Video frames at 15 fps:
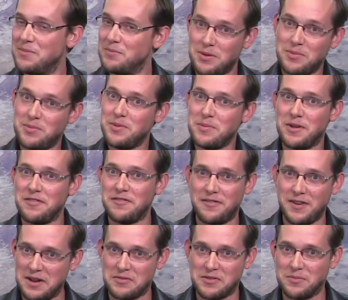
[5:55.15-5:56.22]
Probably my
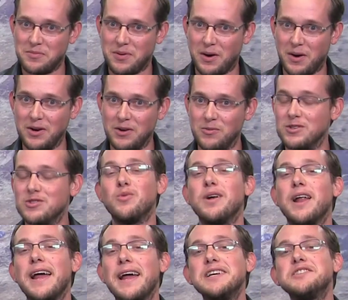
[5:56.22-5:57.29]
favorite part was when
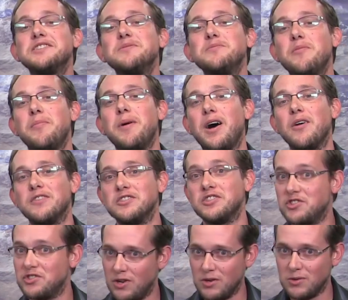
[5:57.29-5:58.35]
I asked him about the
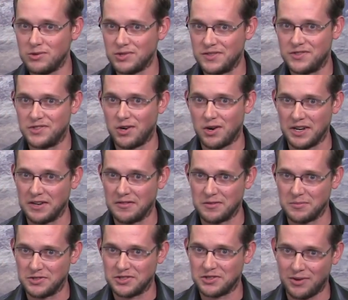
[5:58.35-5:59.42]
struggles of starting
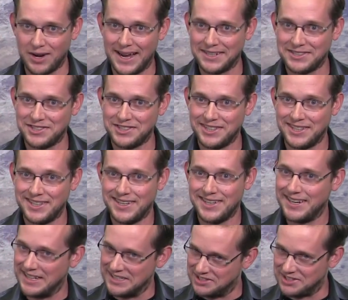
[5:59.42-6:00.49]
from scratch,
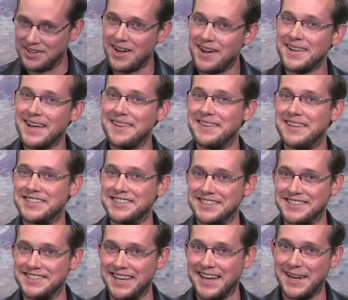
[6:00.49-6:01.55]
and Sanad had this to
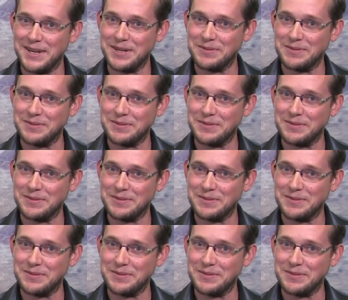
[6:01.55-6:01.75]
say.